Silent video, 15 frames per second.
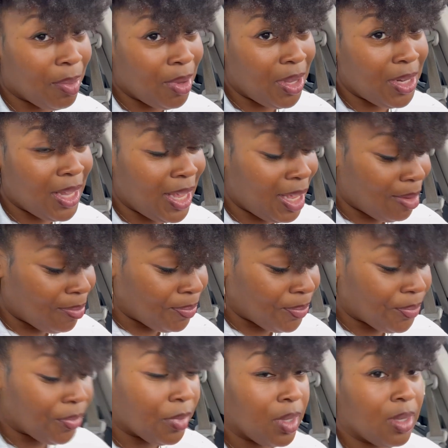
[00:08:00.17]
on that.
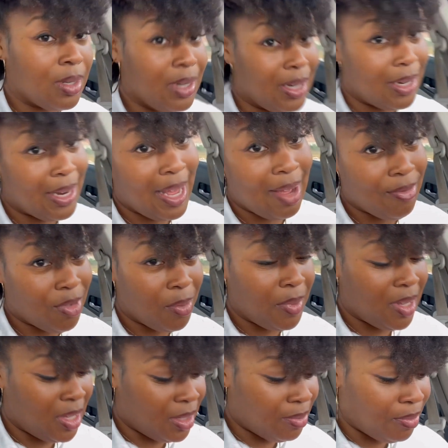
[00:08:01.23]
Not for
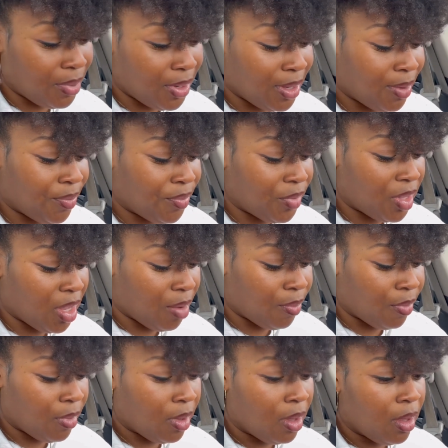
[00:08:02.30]
me, but yeah.
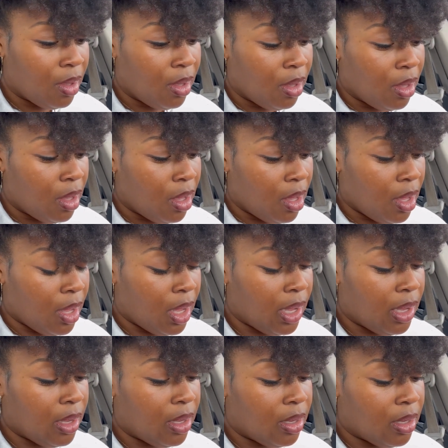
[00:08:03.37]

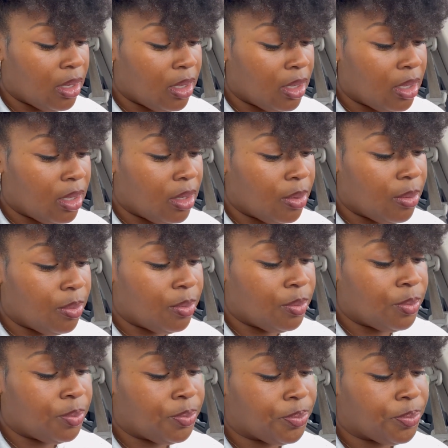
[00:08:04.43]
Um